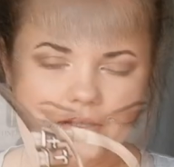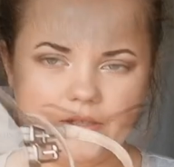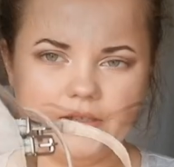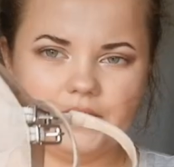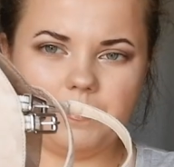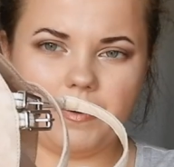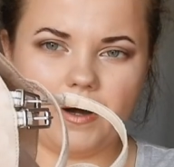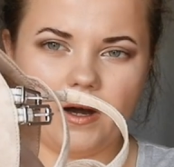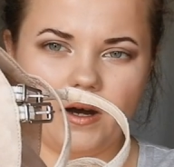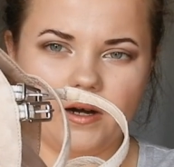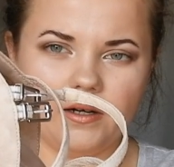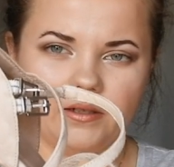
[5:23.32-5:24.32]
this
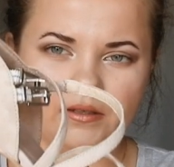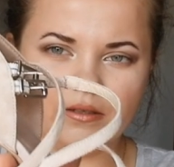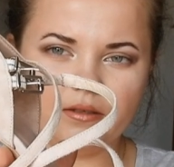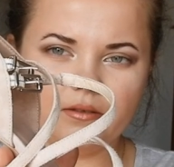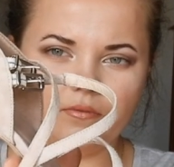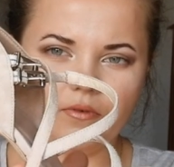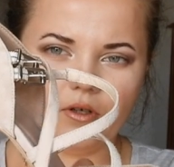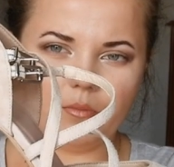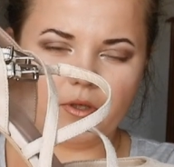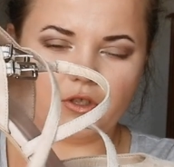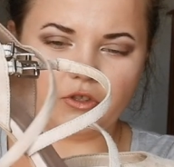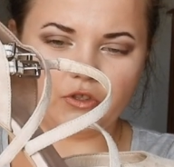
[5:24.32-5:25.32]
part for
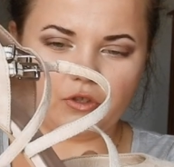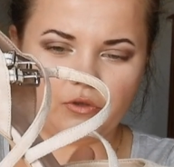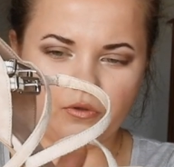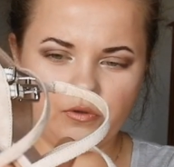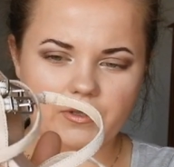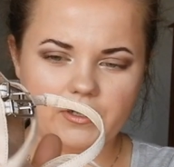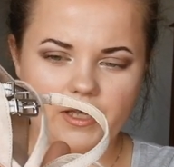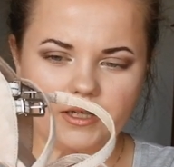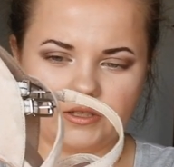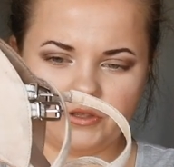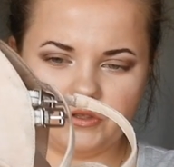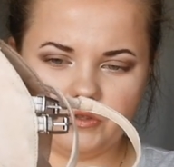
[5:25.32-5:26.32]
my shoe is
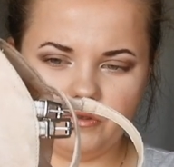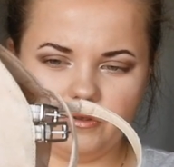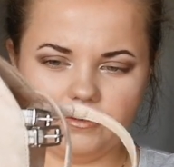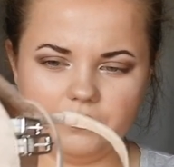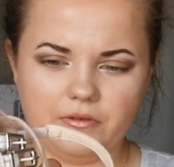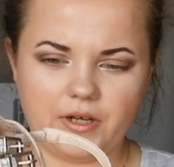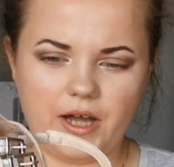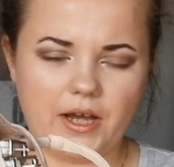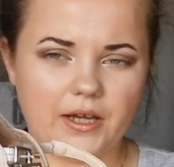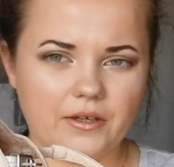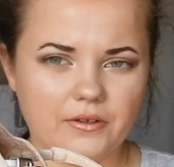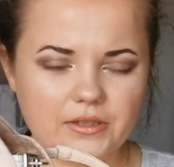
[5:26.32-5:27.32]
like too
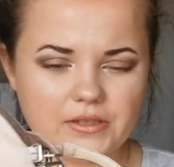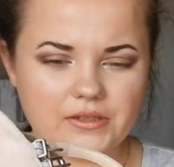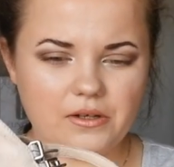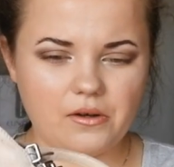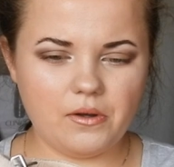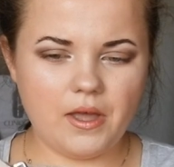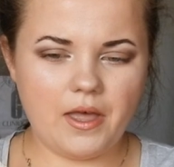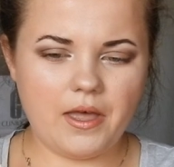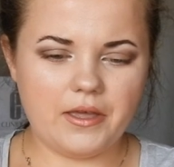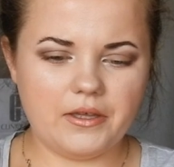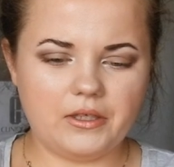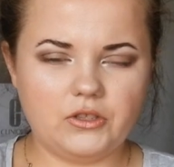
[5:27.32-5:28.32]
high or so.
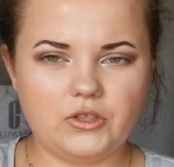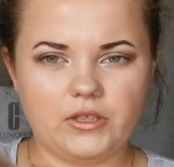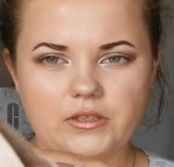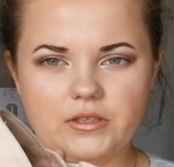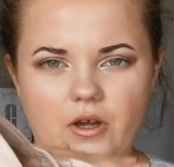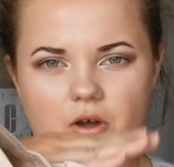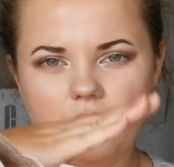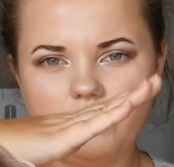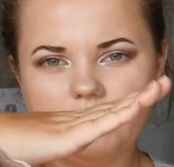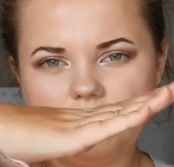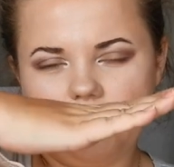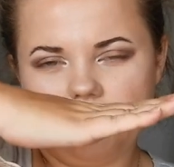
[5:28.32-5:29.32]
It just
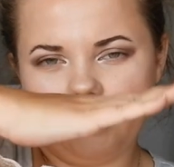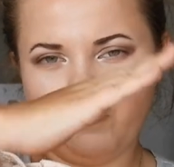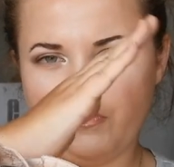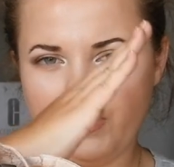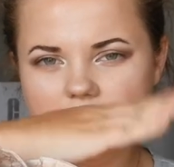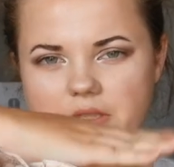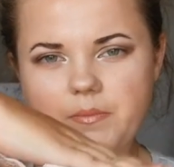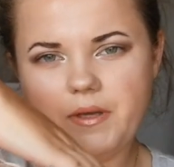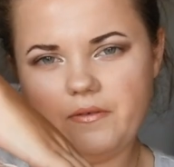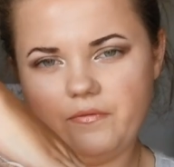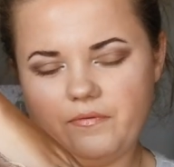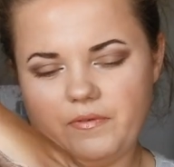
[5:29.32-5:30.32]
goes like it breaks
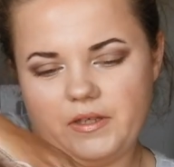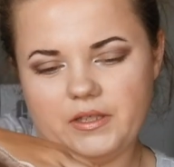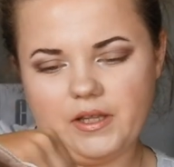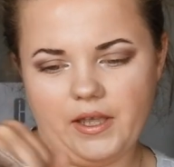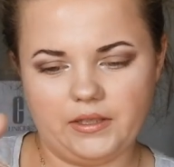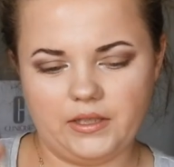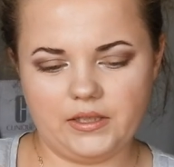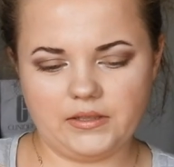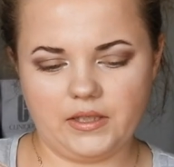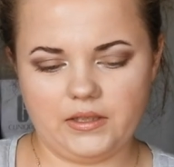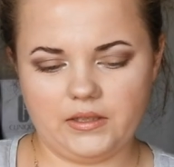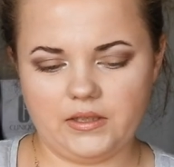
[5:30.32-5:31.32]
my feet like
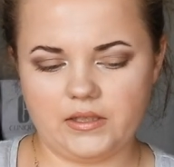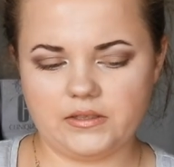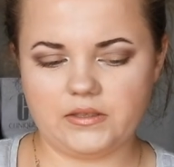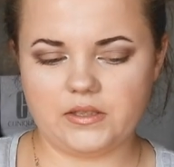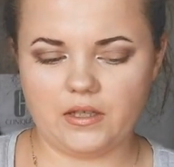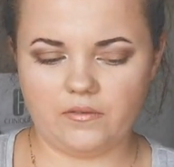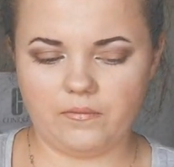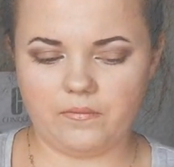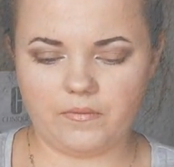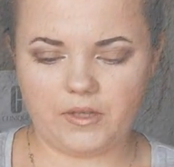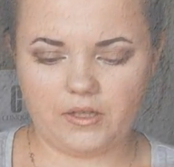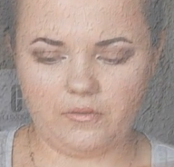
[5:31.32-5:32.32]
this, and it does not
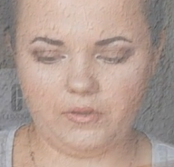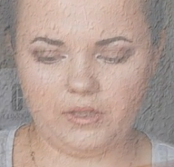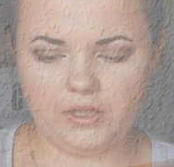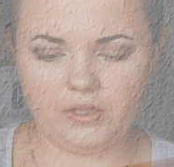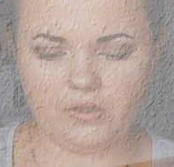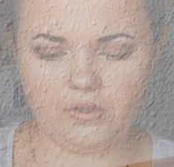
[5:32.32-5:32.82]
feel really